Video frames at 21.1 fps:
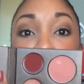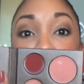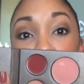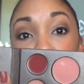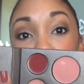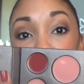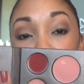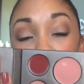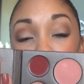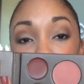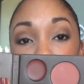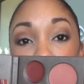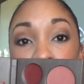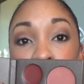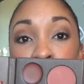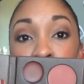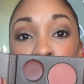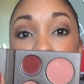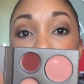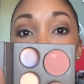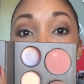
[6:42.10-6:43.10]
to Earth.
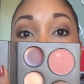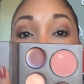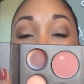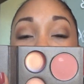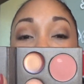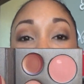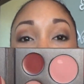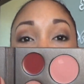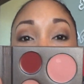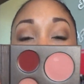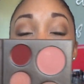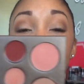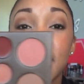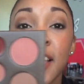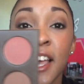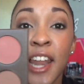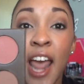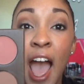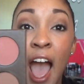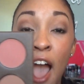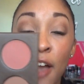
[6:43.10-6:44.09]
And like I
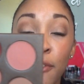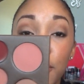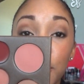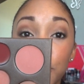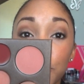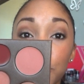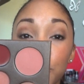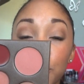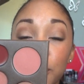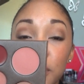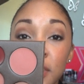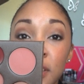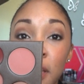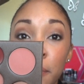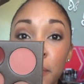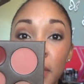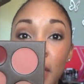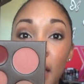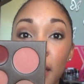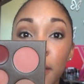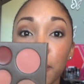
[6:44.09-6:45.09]
said, haven't used them
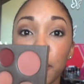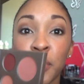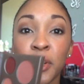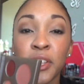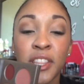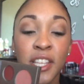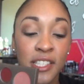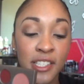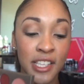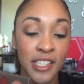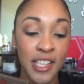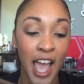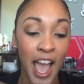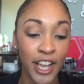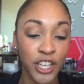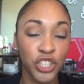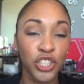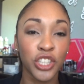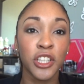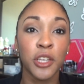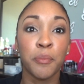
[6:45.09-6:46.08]
yet, but this is
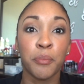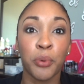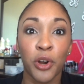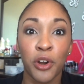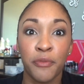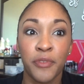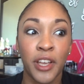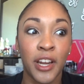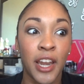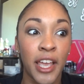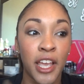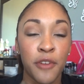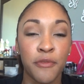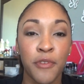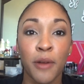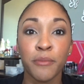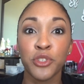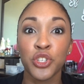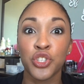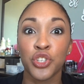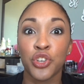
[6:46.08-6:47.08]
actually perfect. Like if
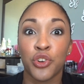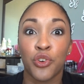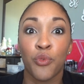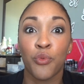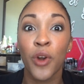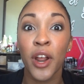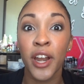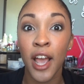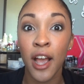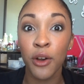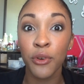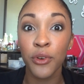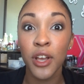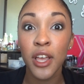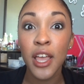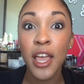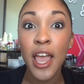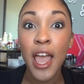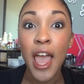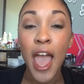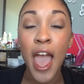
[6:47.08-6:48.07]
I'm just going to run out
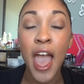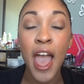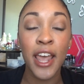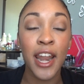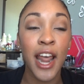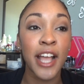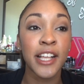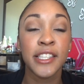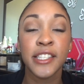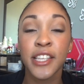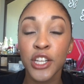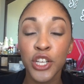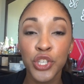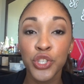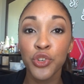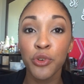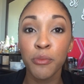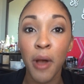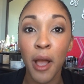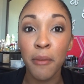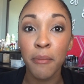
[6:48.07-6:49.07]
and I didn't
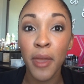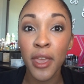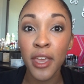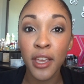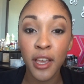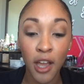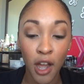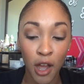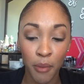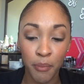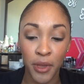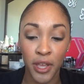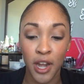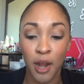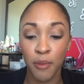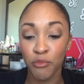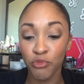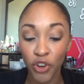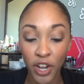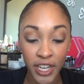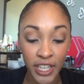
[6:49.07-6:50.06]
do my makeup and
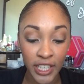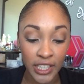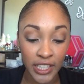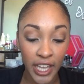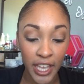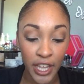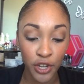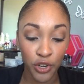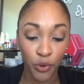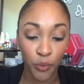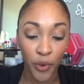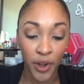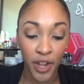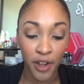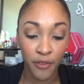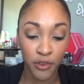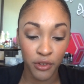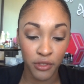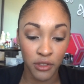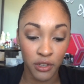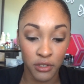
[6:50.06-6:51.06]
I'm running late or
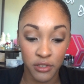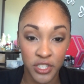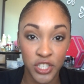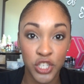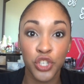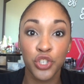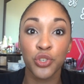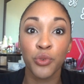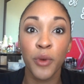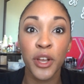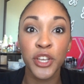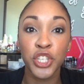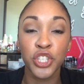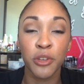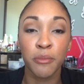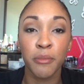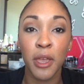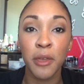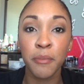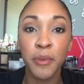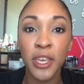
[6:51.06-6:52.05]
whatever the situation
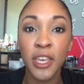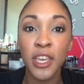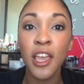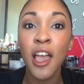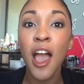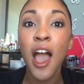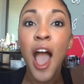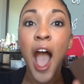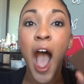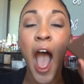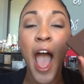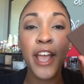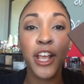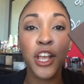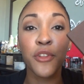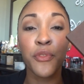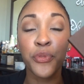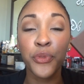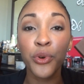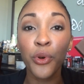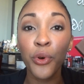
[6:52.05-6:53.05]
may be, I
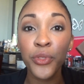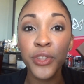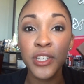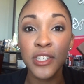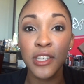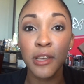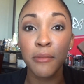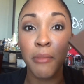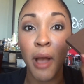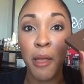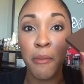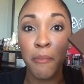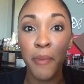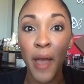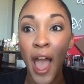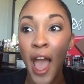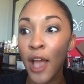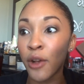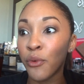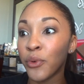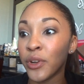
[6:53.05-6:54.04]
can throw this in my
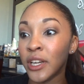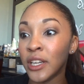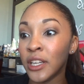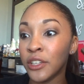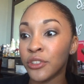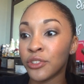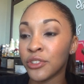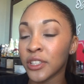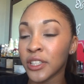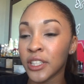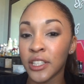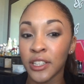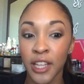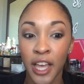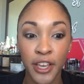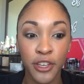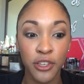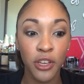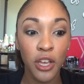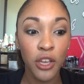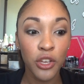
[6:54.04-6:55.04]
bag with literally
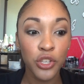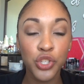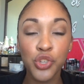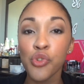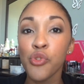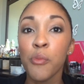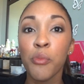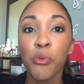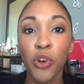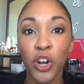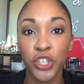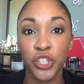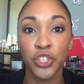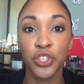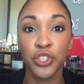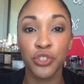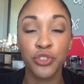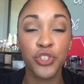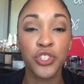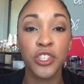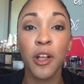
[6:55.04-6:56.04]
like 2
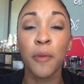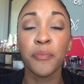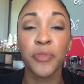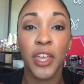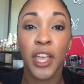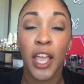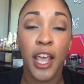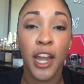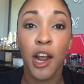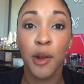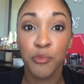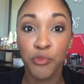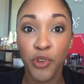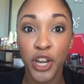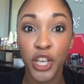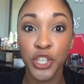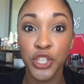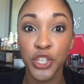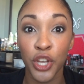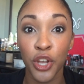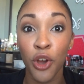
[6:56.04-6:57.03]
brushes or something and I'm
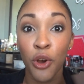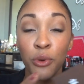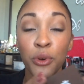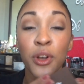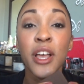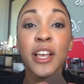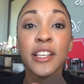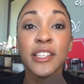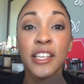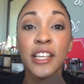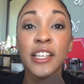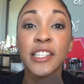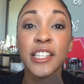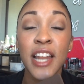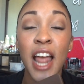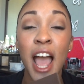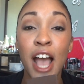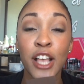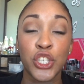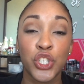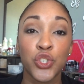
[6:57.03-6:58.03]
ready to go, since it
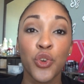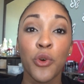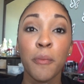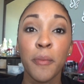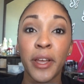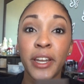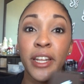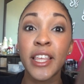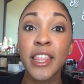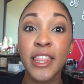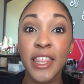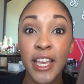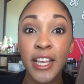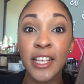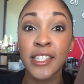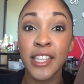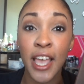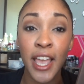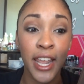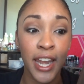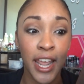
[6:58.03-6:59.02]
has so many
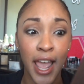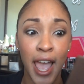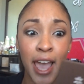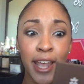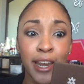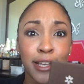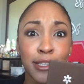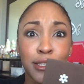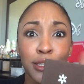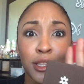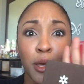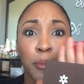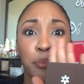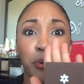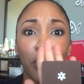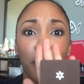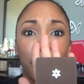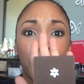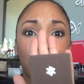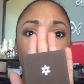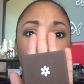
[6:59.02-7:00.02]
things in it and it's the
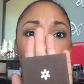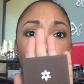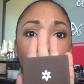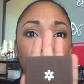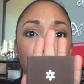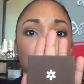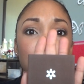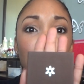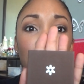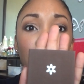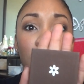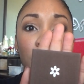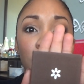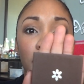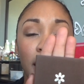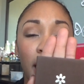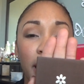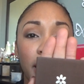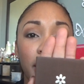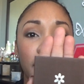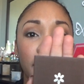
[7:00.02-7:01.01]
perfect size.
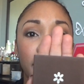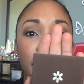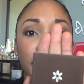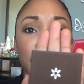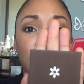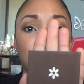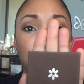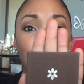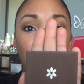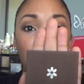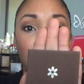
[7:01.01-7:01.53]
Like against my